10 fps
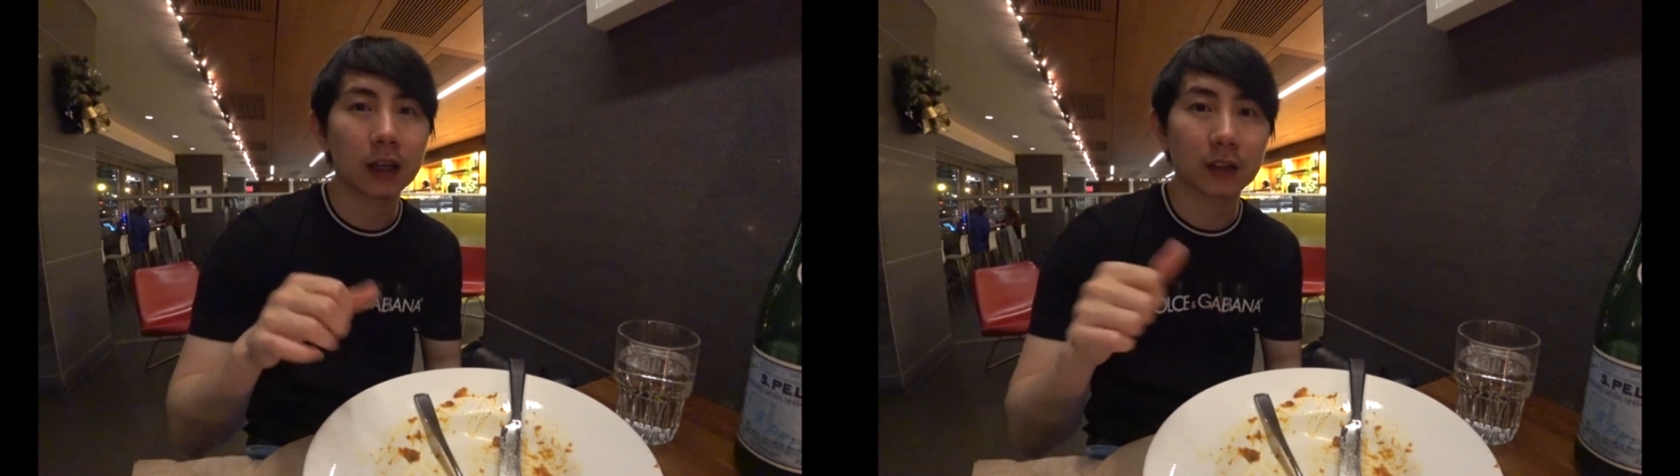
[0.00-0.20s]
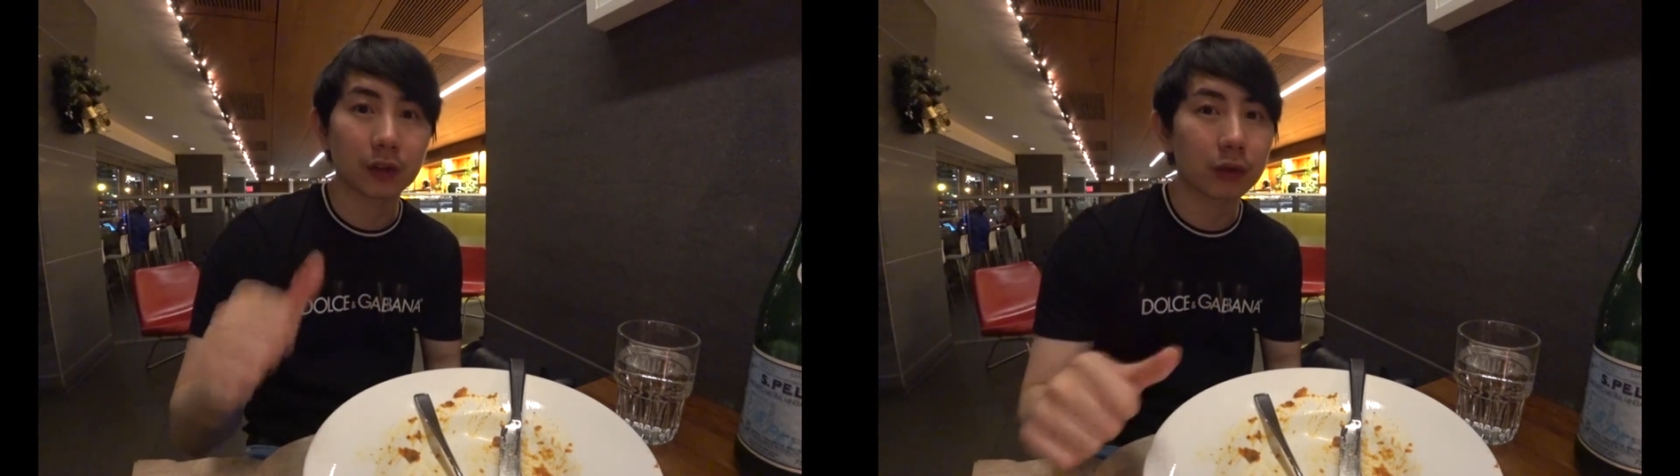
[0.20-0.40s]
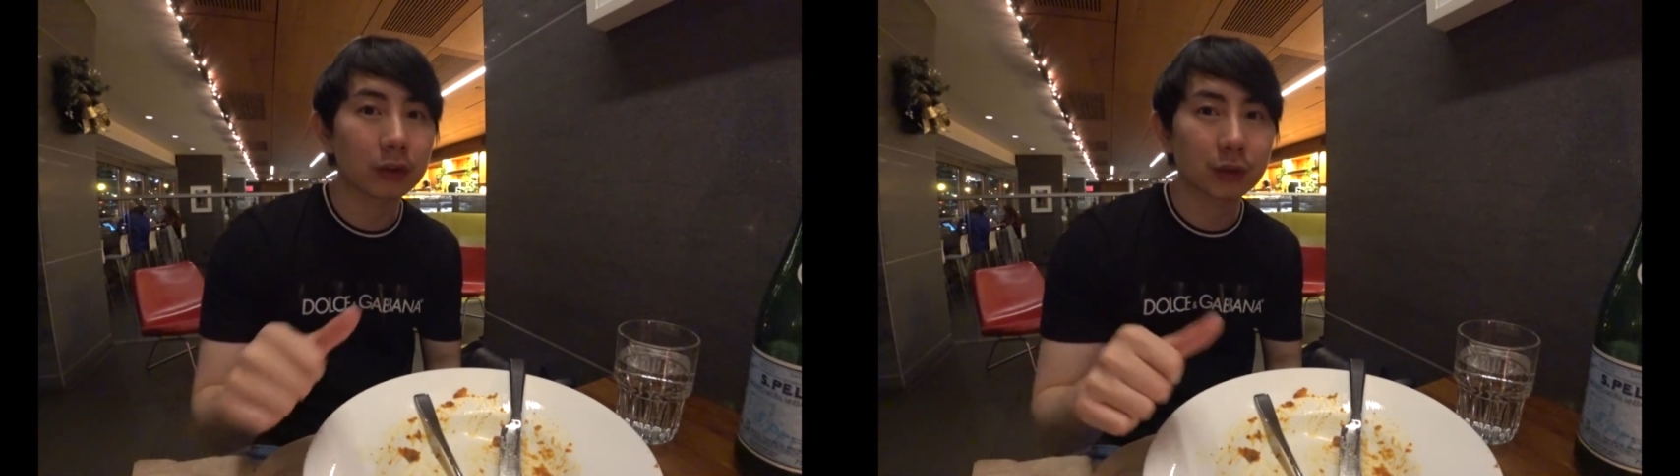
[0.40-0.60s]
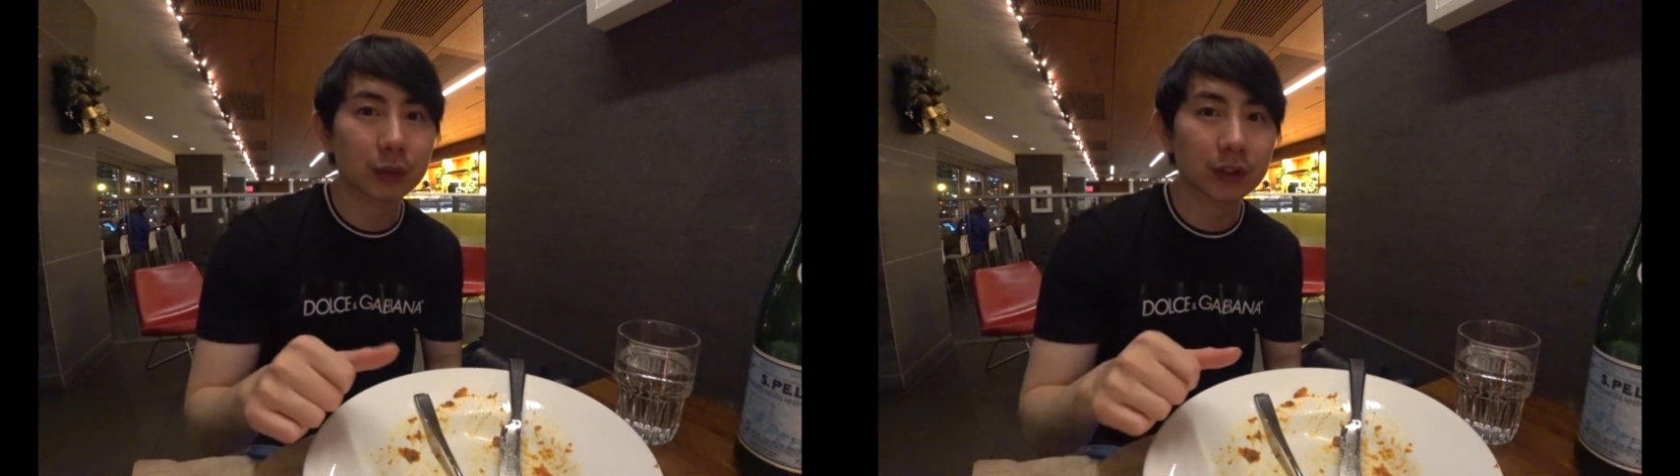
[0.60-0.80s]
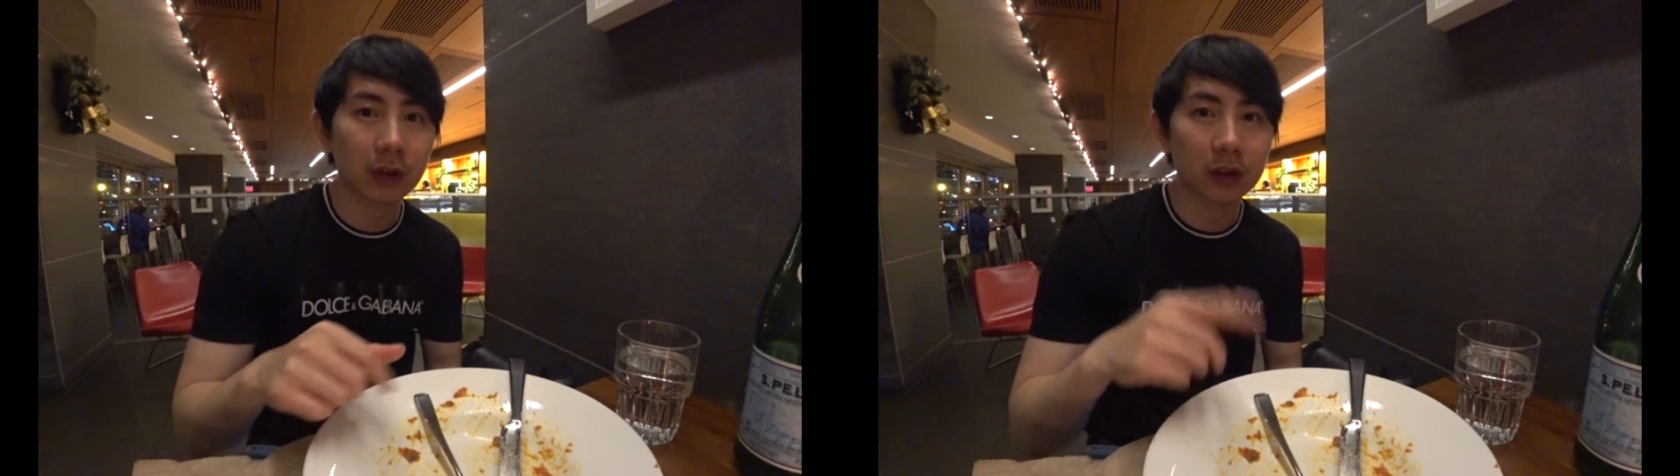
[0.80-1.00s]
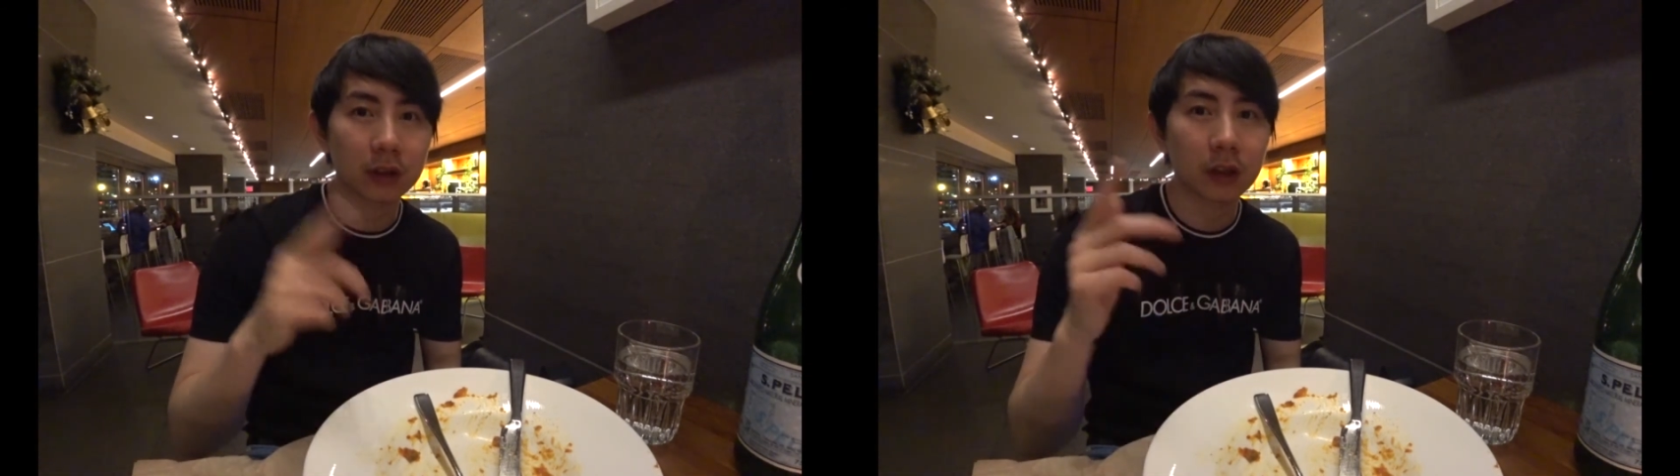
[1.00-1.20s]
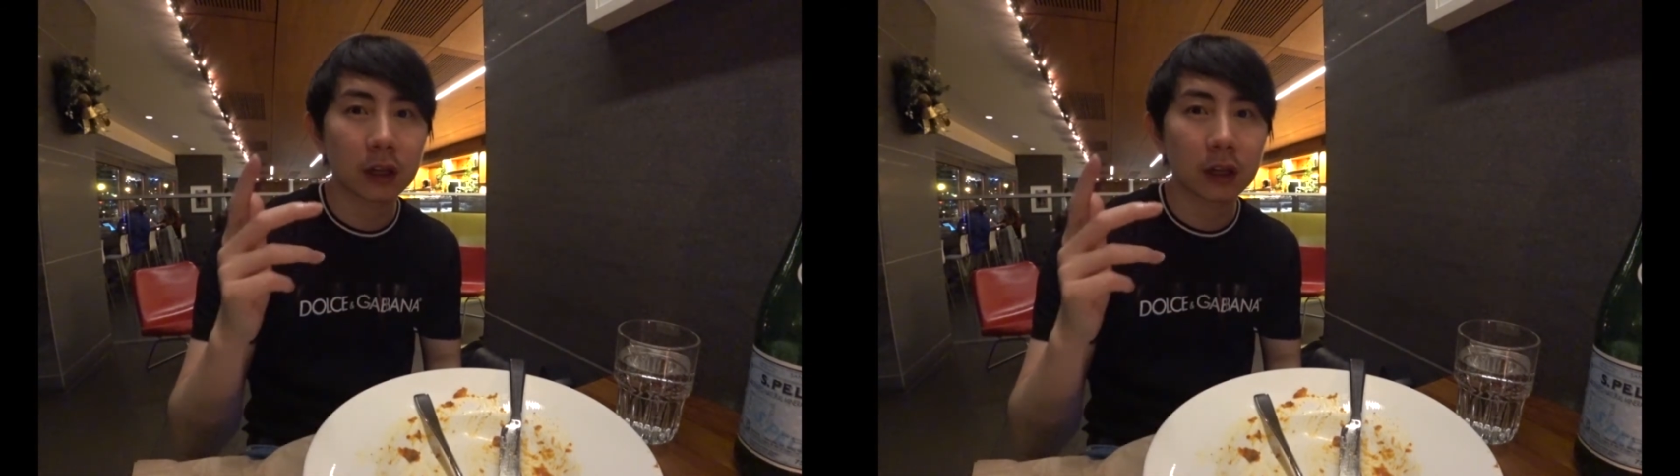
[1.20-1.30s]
The noodles were solid.